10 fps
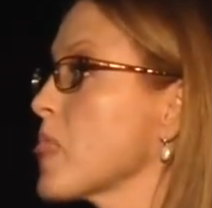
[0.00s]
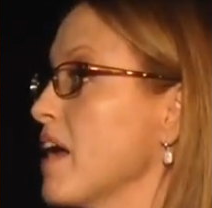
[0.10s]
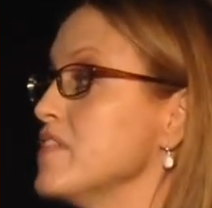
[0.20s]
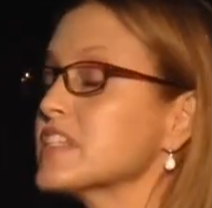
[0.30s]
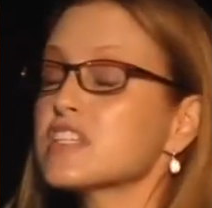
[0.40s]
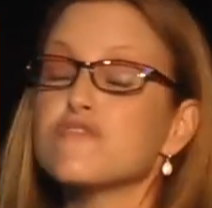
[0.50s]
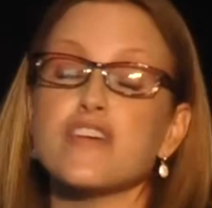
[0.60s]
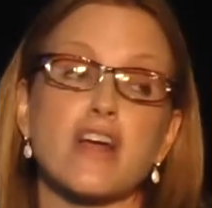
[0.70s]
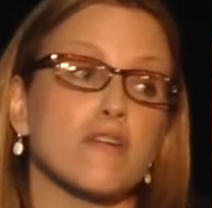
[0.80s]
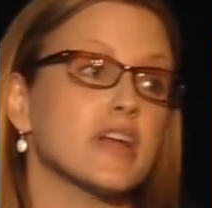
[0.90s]
And this is
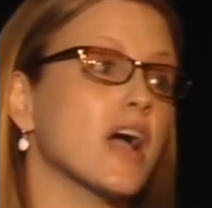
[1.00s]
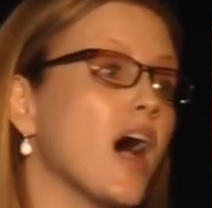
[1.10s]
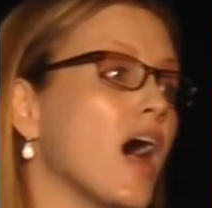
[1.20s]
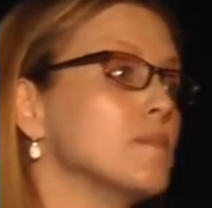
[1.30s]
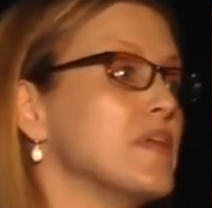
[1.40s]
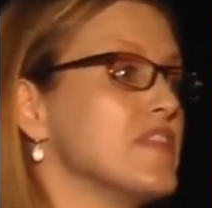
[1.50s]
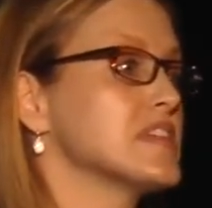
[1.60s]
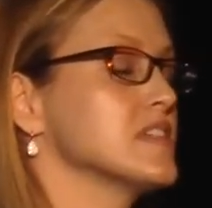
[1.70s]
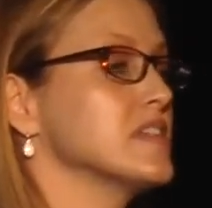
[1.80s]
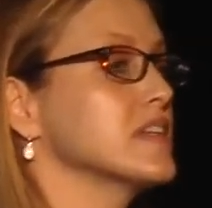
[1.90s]
very common.
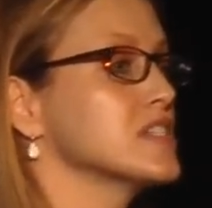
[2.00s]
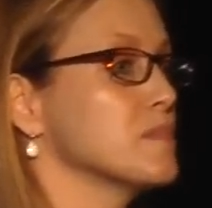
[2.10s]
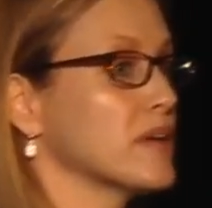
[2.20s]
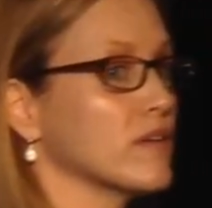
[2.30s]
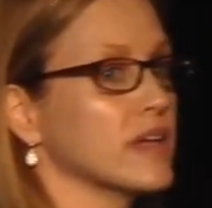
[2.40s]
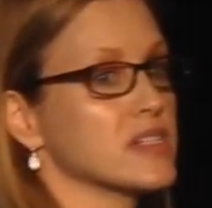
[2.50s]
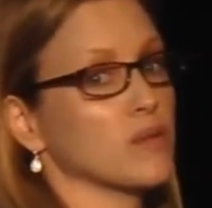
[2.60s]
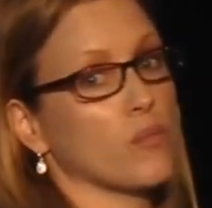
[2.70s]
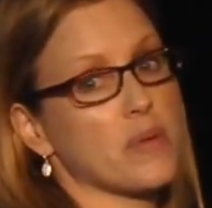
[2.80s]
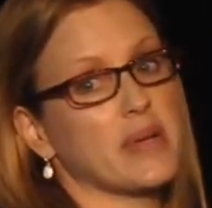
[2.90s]
This is the experience
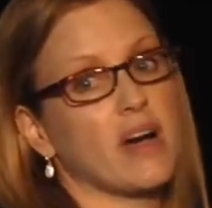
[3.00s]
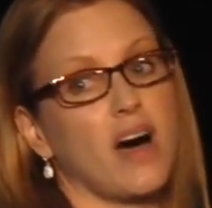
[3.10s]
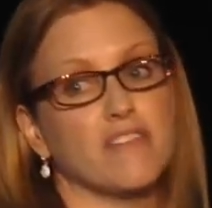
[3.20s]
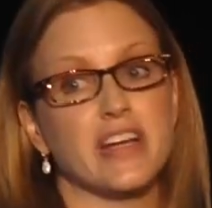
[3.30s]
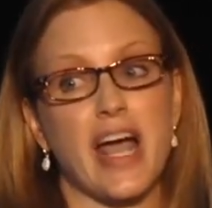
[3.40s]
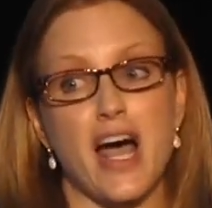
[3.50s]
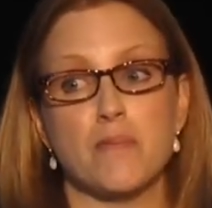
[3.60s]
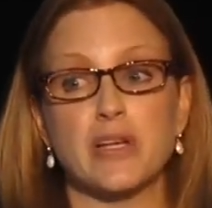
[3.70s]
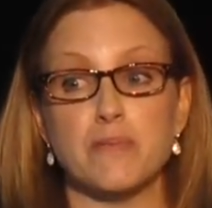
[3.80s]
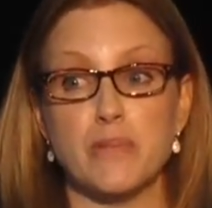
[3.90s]
that women often
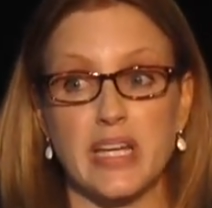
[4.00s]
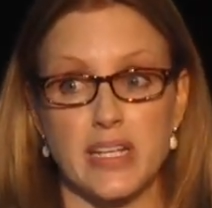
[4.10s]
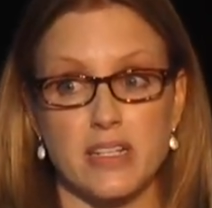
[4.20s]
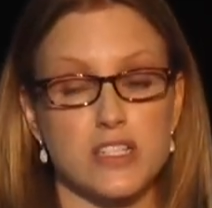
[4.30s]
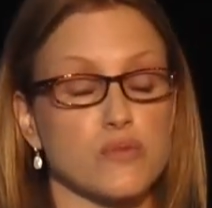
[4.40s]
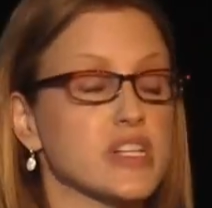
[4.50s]
have in meetings.